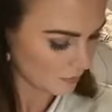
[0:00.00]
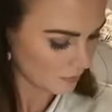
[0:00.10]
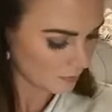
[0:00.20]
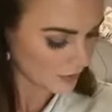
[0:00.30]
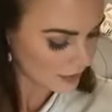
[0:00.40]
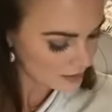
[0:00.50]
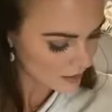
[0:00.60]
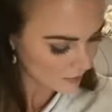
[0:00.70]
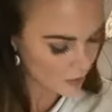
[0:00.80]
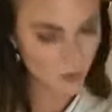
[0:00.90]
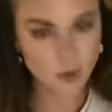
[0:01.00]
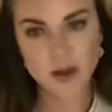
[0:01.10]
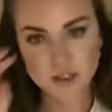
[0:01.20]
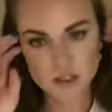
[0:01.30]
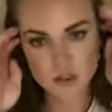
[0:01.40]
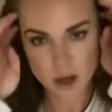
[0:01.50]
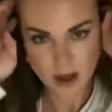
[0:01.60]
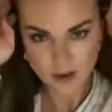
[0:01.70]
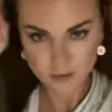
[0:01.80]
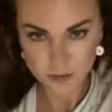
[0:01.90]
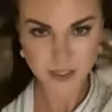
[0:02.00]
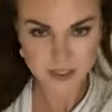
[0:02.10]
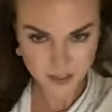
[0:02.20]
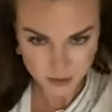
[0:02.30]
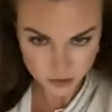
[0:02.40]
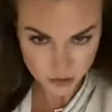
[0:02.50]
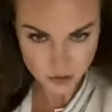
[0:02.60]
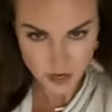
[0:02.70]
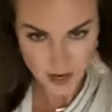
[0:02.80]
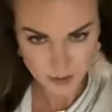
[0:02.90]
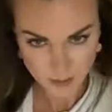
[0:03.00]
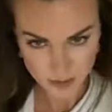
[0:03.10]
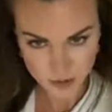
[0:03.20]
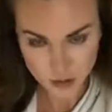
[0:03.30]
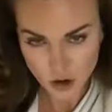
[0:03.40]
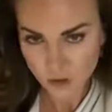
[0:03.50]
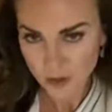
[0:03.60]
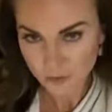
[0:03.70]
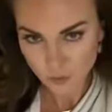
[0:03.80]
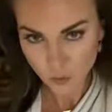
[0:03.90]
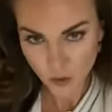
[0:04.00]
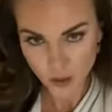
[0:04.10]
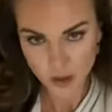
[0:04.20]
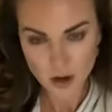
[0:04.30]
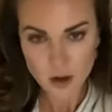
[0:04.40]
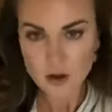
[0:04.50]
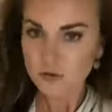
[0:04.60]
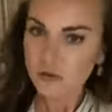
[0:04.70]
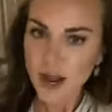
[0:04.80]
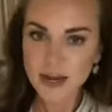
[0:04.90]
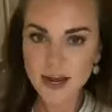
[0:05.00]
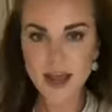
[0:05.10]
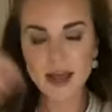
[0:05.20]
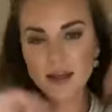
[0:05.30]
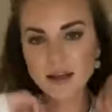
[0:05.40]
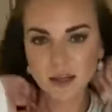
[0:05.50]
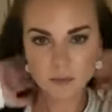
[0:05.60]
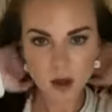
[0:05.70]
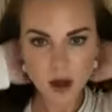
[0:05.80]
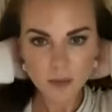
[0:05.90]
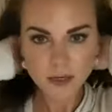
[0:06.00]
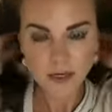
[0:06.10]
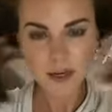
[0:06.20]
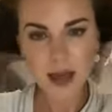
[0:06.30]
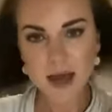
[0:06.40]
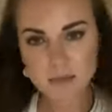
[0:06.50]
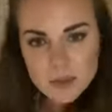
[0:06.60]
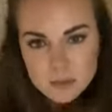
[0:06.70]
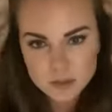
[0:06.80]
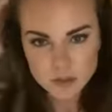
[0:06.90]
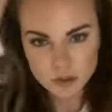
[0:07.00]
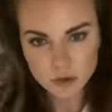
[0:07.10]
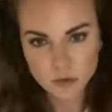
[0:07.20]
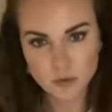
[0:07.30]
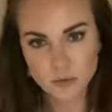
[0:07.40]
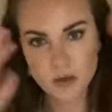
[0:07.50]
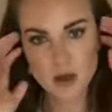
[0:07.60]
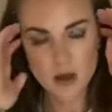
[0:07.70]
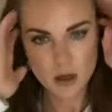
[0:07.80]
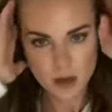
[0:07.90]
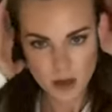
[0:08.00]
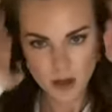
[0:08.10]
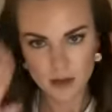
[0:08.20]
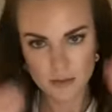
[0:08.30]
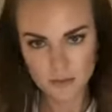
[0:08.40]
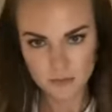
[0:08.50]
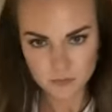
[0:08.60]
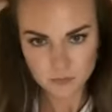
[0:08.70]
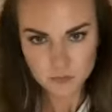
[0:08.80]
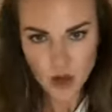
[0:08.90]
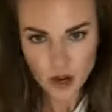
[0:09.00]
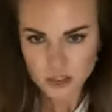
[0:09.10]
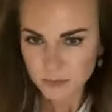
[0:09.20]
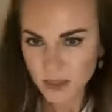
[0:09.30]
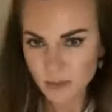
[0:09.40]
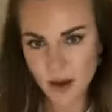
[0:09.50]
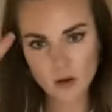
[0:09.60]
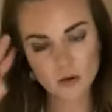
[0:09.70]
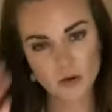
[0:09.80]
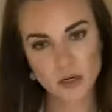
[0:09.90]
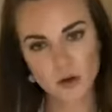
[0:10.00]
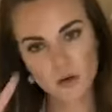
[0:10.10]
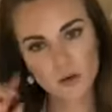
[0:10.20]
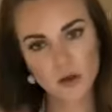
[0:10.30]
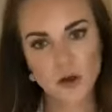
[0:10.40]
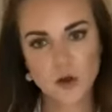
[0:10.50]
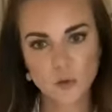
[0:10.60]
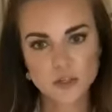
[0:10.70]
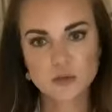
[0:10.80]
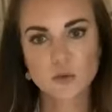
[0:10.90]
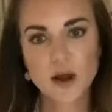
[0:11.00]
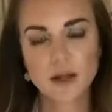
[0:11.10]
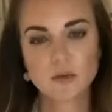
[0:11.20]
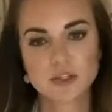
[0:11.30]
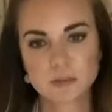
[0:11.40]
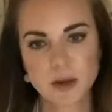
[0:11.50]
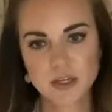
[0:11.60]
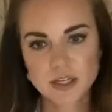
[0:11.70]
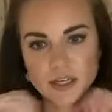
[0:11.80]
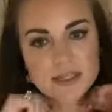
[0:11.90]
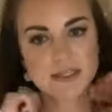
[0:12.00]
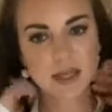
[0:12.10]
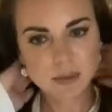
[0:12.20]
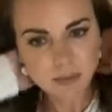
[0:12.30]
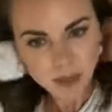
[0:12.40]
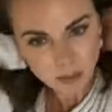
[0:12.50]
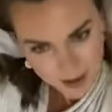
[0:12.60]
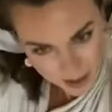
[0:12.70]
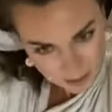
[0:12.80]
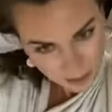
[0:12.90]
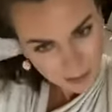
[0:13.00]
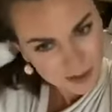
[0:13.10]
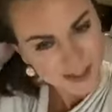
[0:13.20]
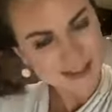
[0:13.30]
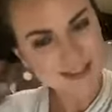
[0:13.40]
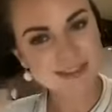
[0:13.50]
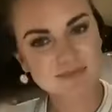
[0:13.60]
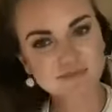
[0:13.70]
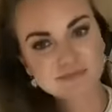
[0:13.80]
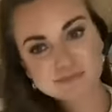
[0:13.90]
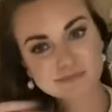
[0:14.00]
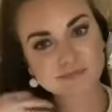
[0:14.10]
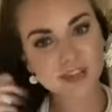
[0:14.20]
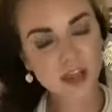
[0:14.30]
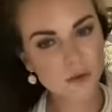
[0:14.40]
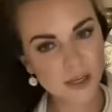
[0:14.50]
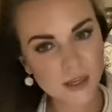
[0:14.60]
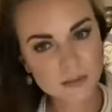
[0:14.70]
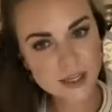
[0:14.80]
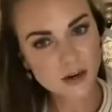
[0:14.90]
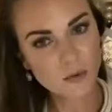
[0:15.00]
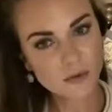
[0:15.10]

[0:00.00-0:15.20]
Please let me know what questions you have. Please enter your name in the drawing for Friday. Keep commenting, add people to the group. Talk to me about, you know, what you're wanting, what your budget is. Let me be your makeup girl, because I want to keep staying home with